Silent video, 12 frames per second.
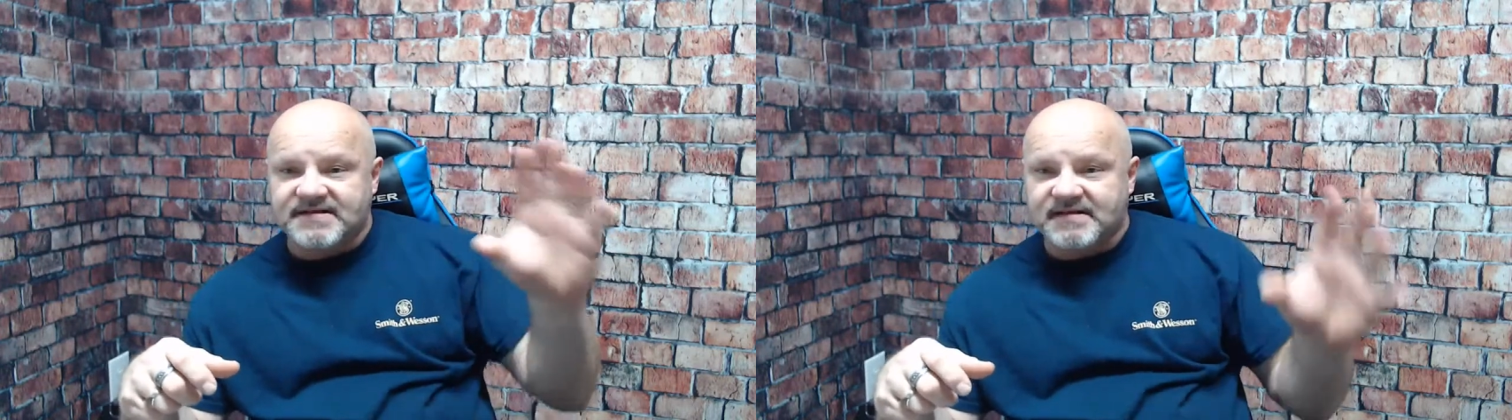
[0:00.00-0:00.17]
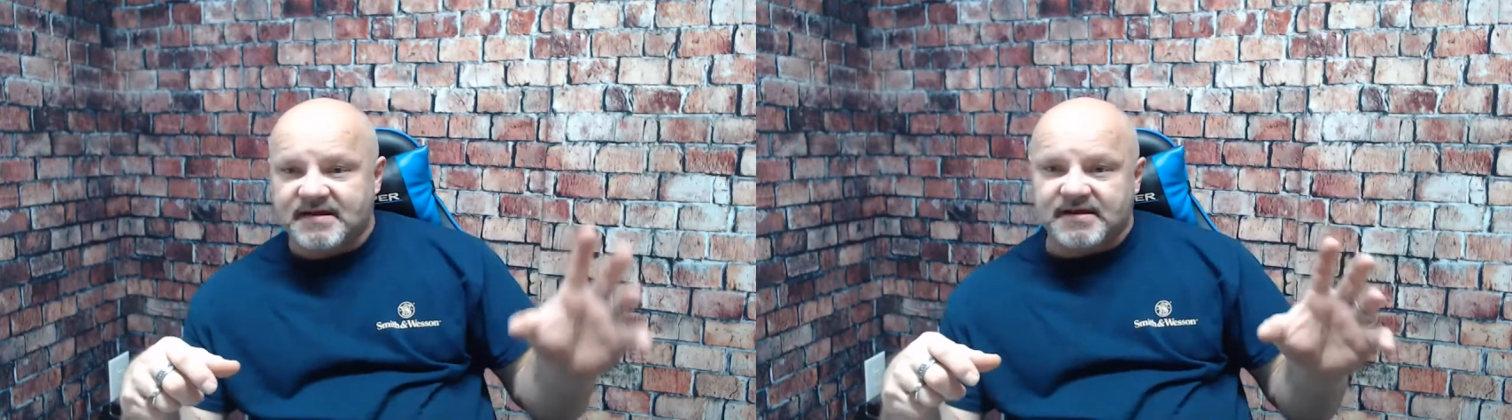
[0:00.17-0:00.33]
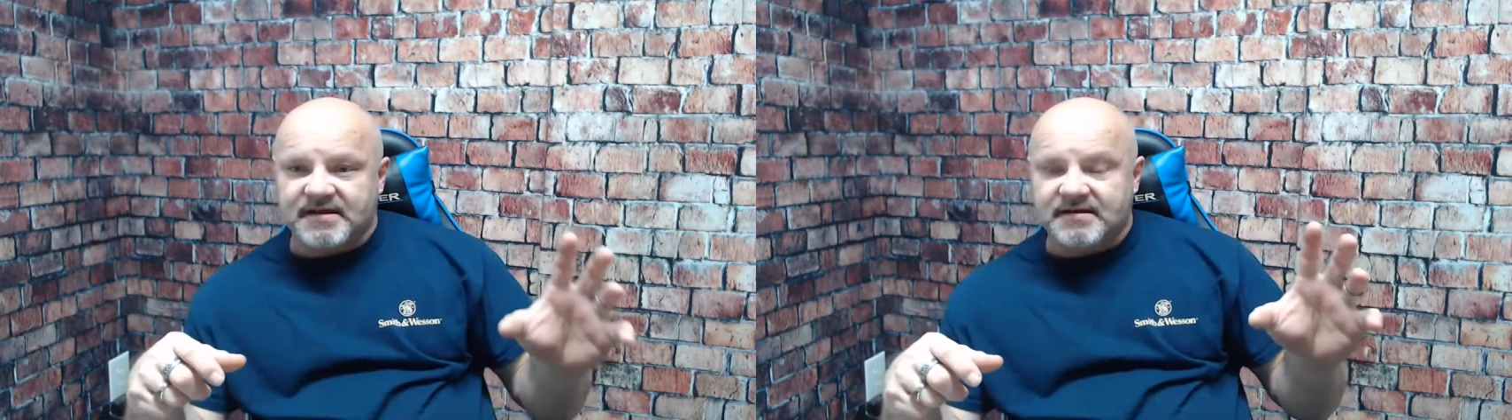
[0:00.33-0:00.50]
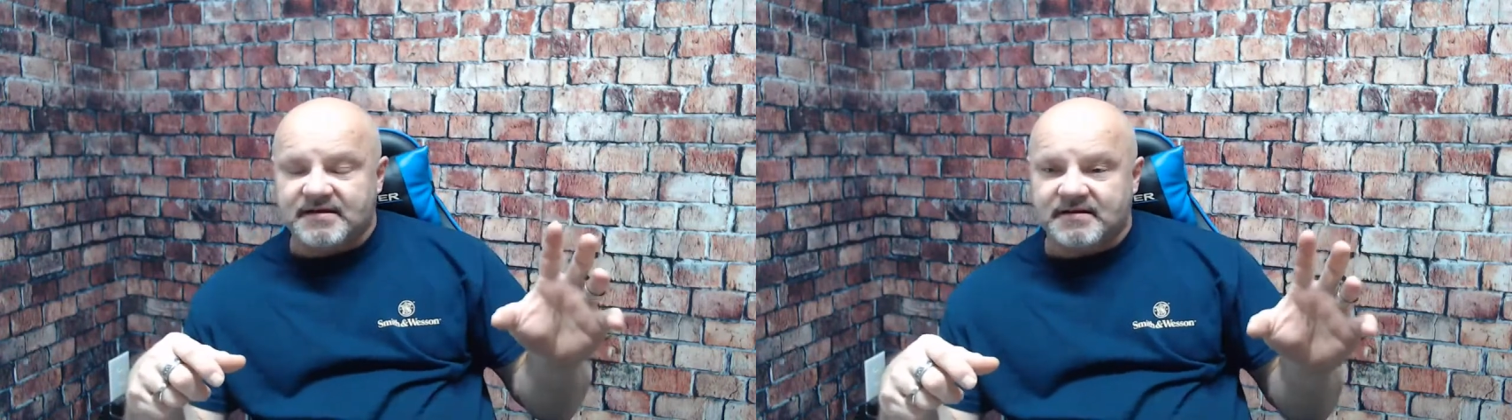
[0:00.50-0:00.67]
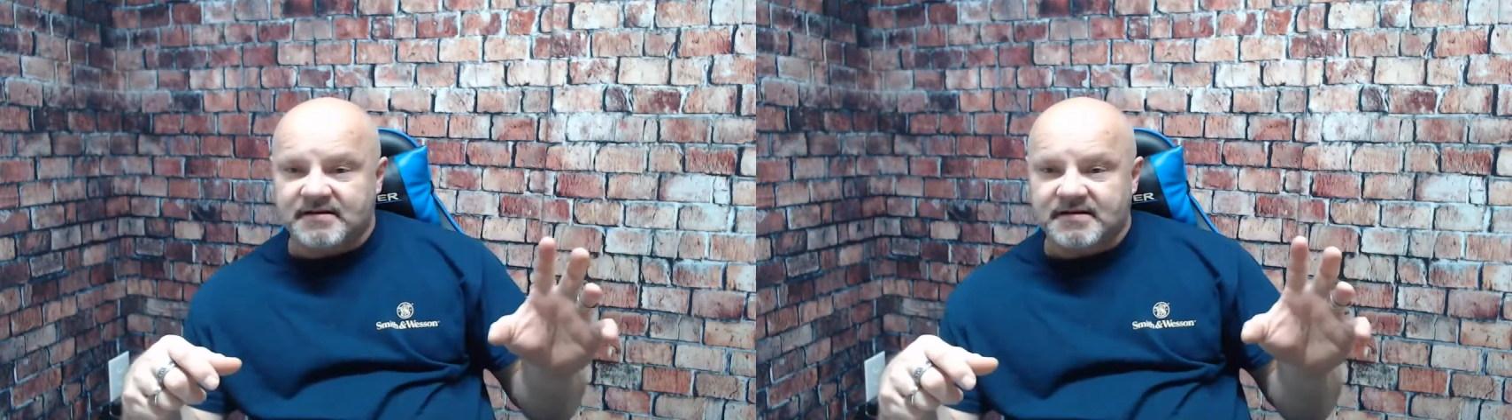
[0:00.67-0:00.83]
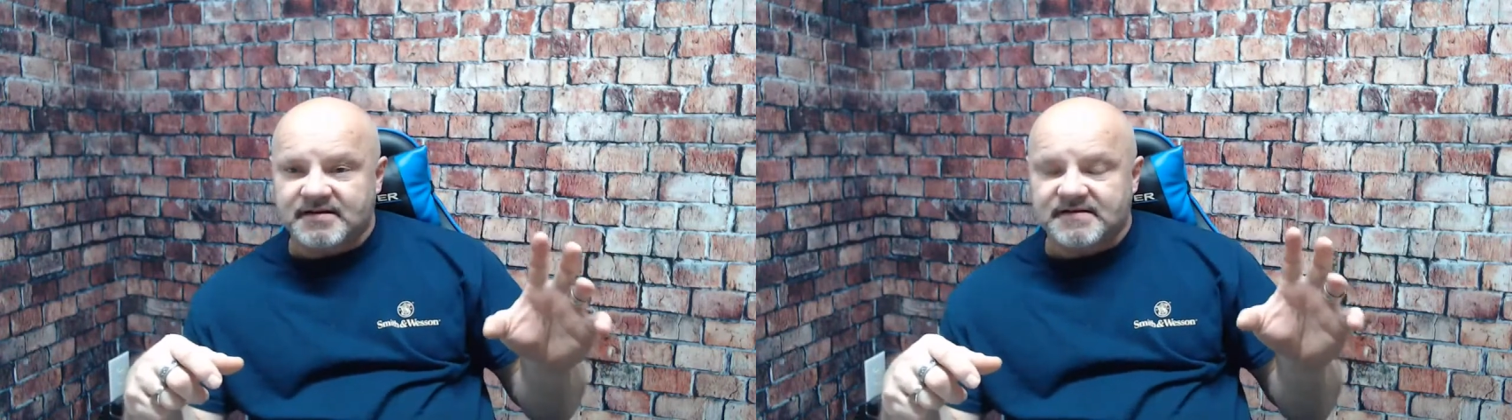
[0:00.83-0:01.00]
see
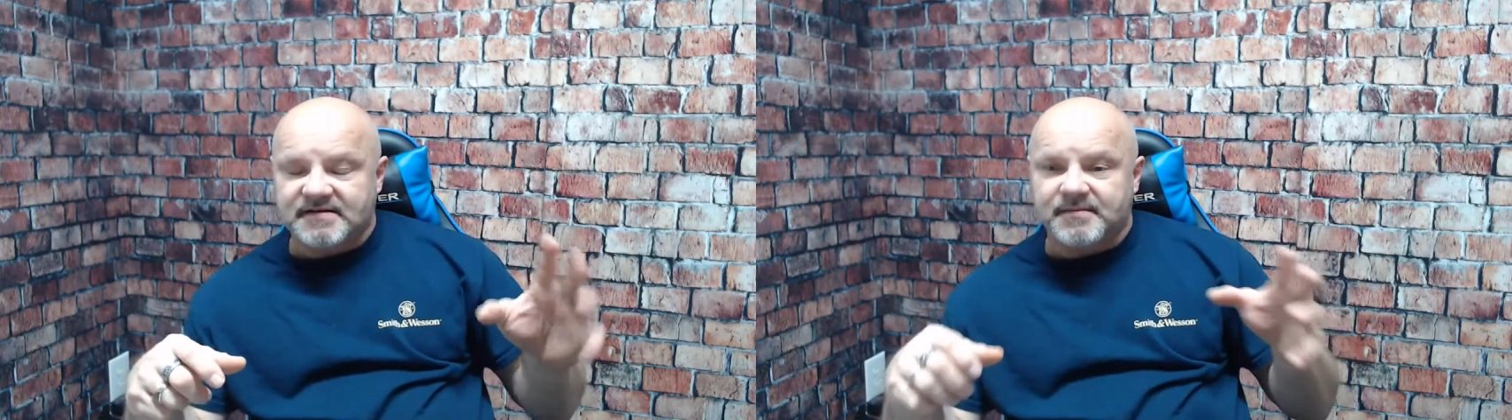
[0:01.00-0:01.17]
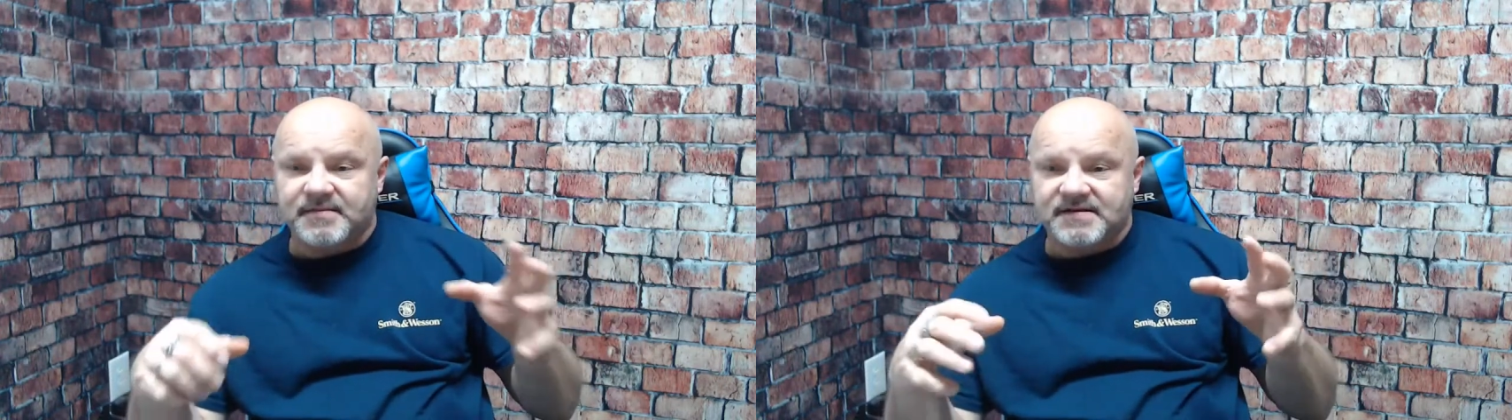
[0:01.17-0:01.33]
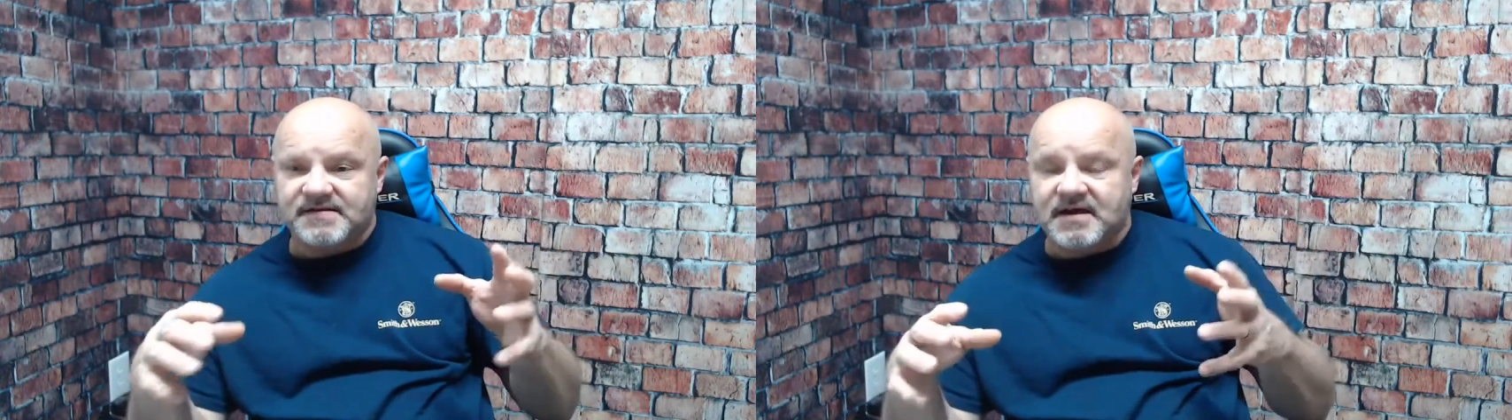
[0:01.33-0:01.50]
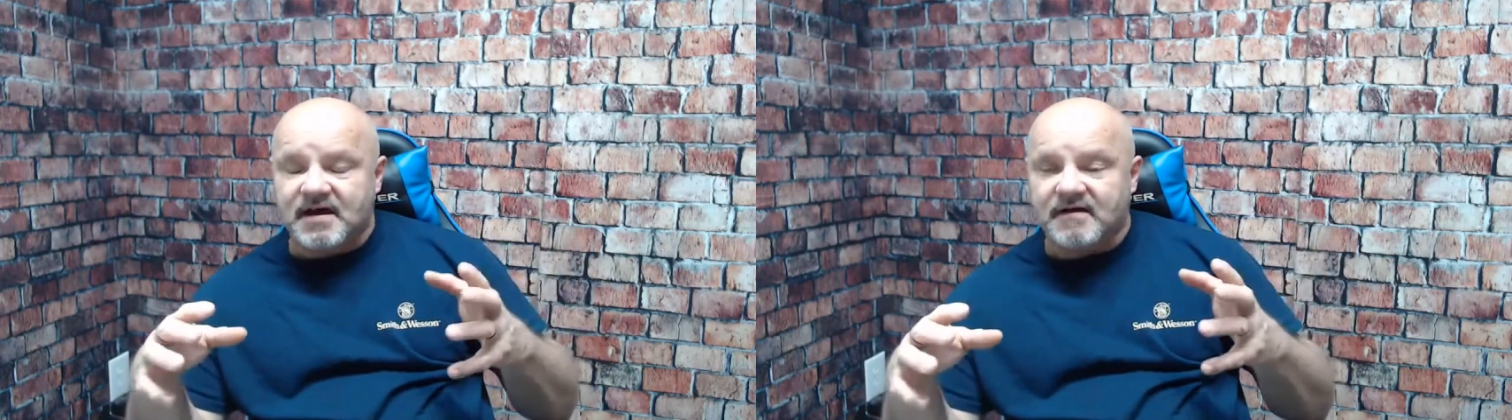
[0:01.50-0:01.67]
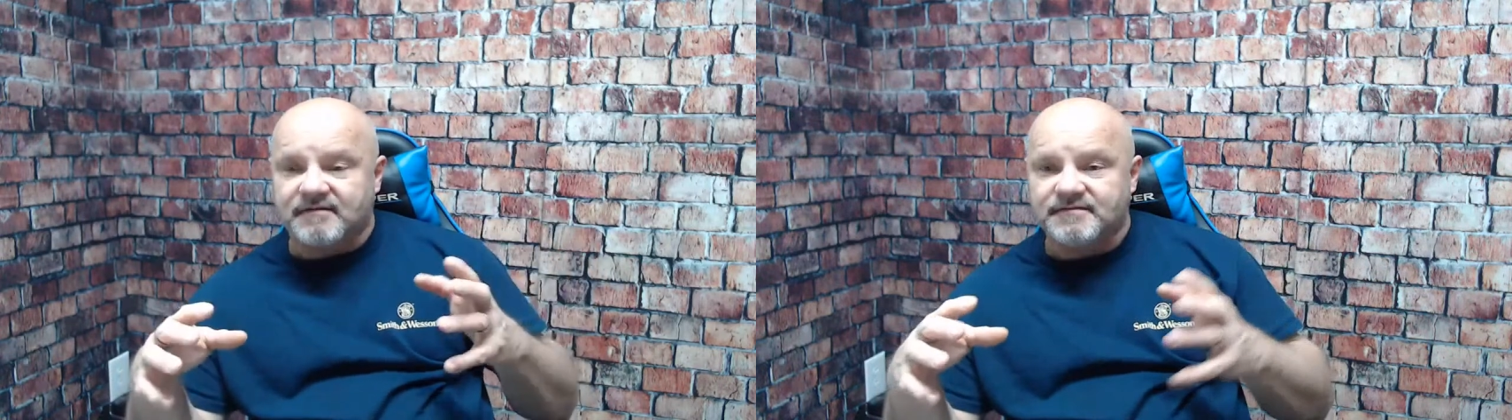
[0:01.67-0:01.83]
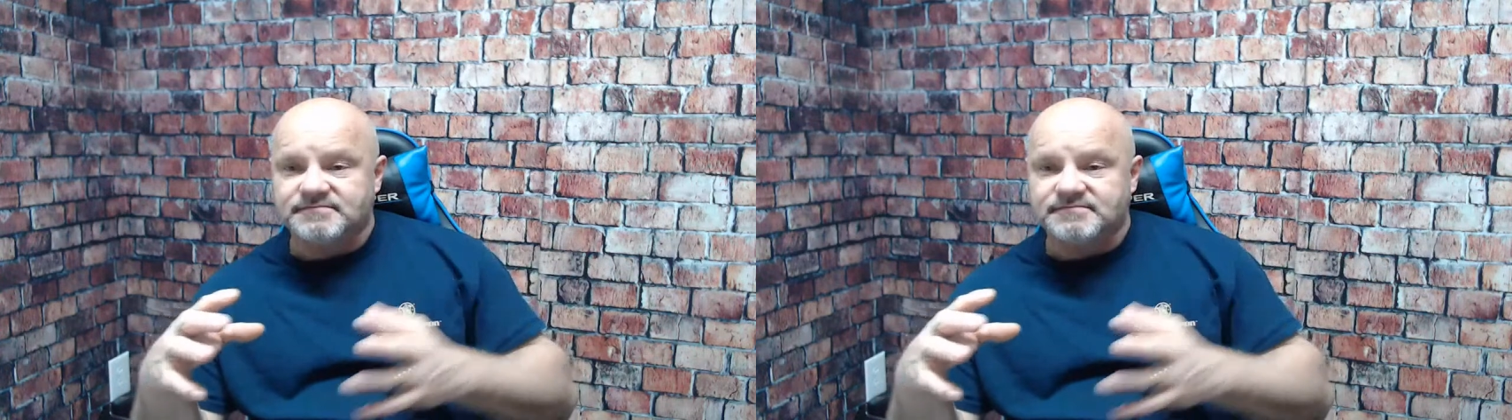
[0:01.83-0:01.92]
some of the stuff,